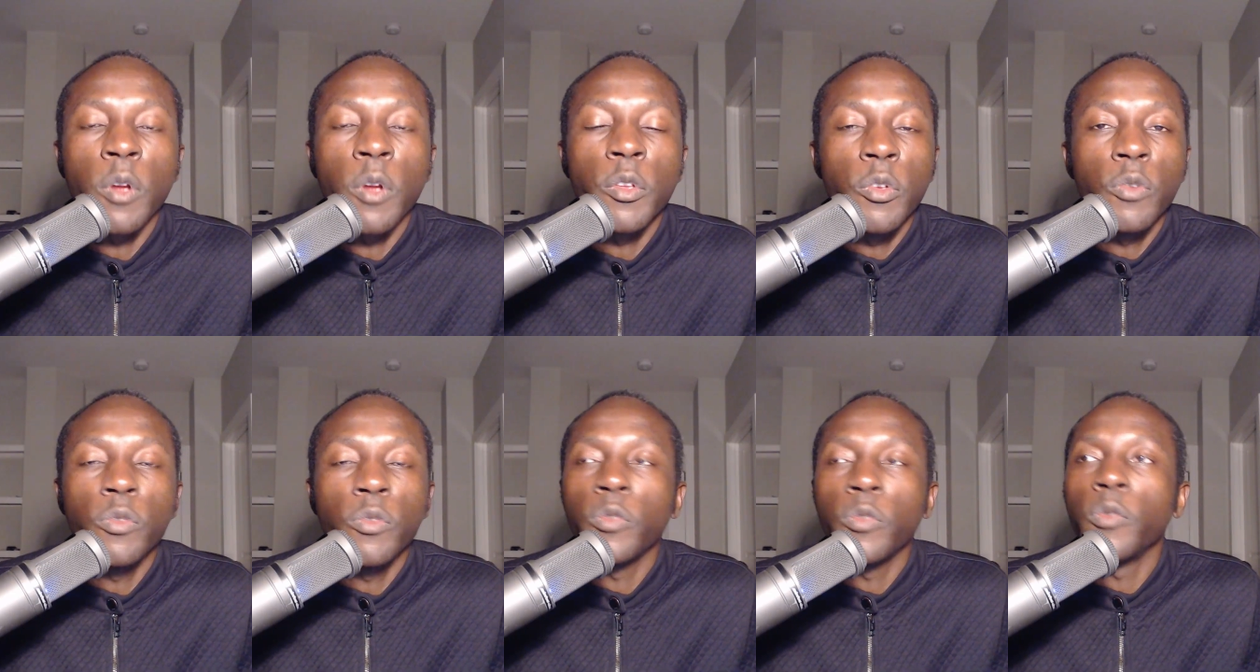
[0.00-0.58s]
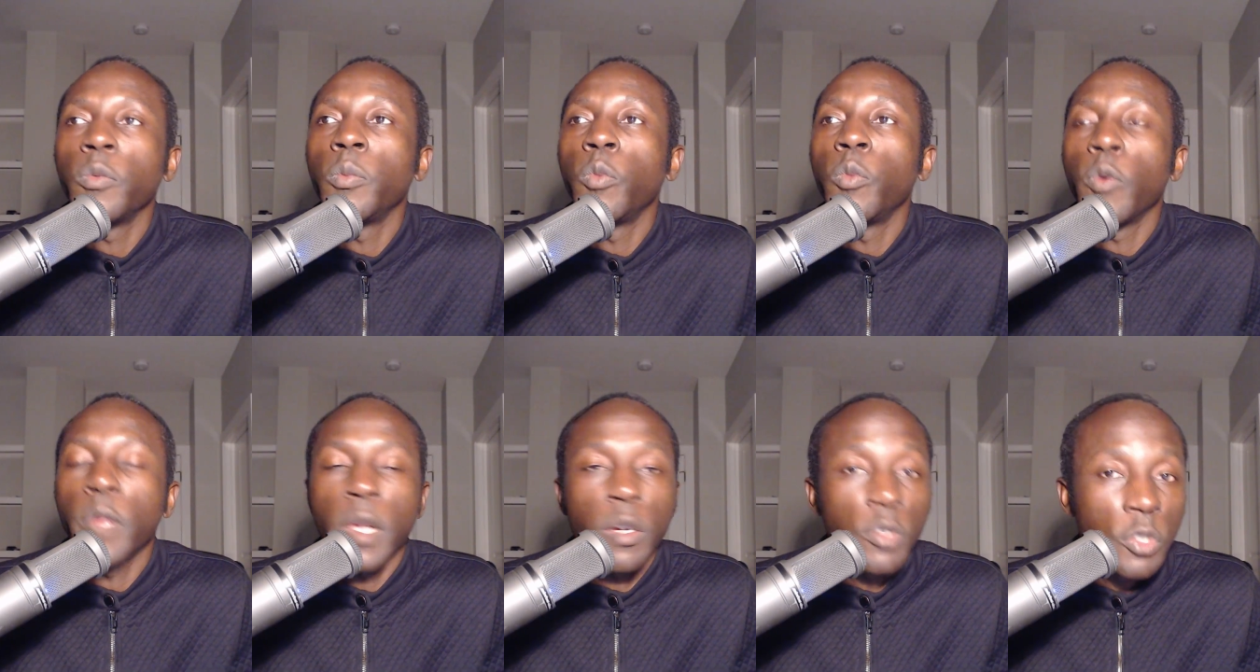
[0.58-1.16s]
on YouTube
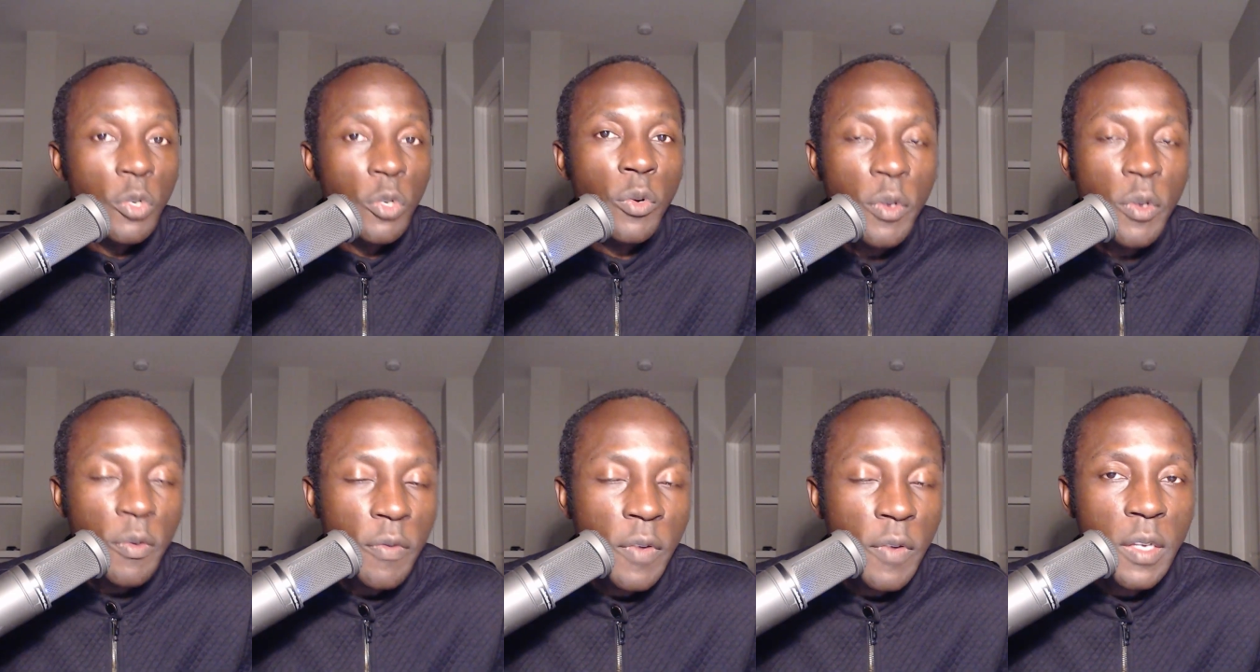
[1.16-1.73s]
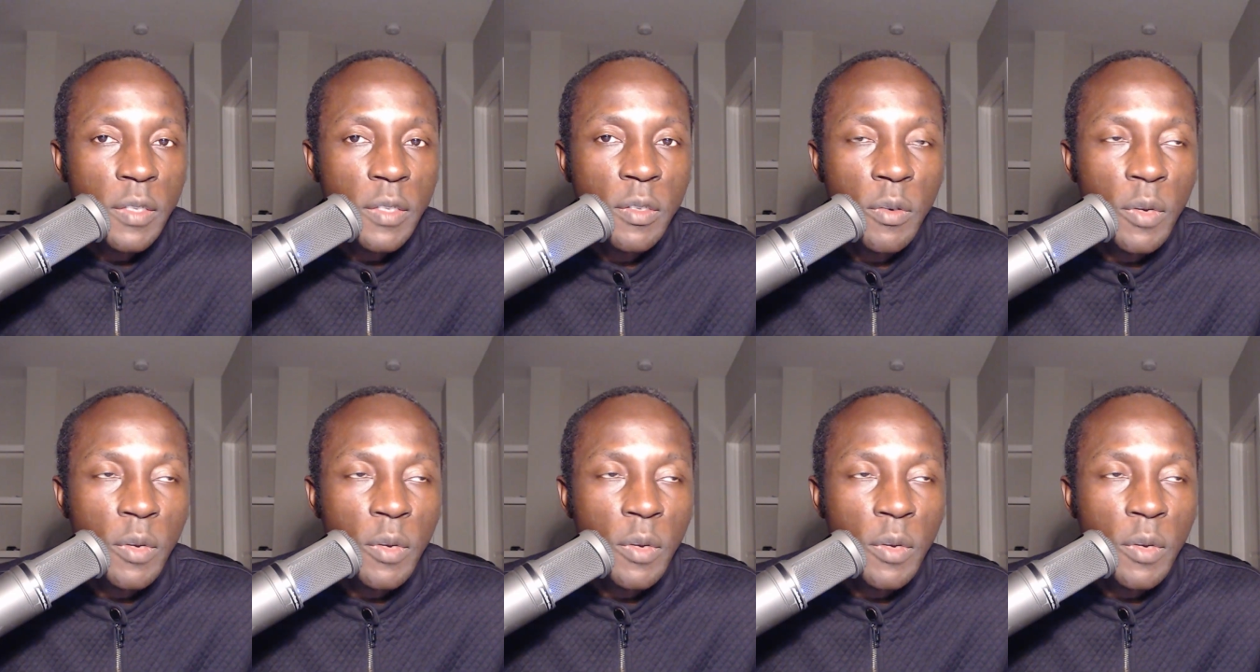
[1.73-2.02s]
without showing your face.